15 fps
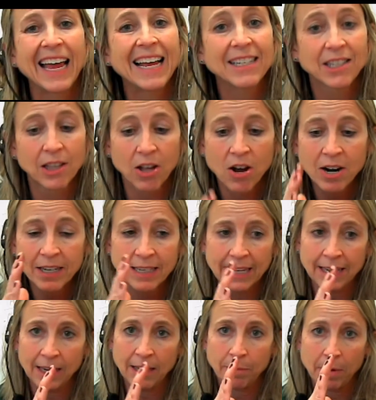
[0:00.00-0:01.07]
as long as
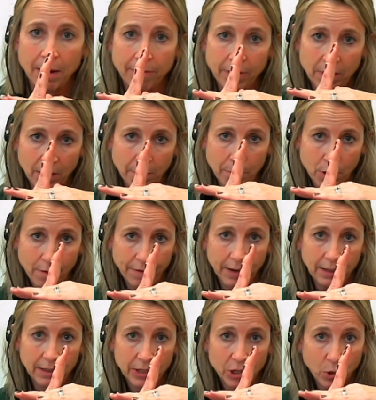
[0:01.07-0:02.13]
I keep everything
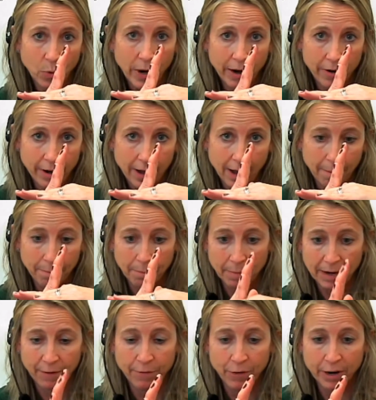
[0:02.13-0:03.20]
perfectly squared up,
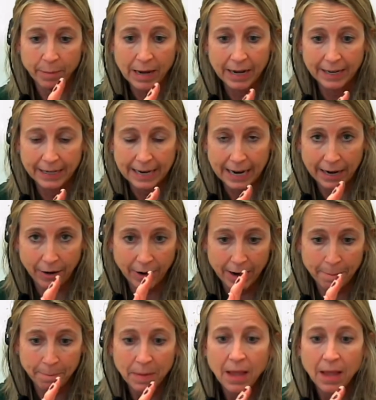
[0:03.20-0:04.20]
my free body diagram,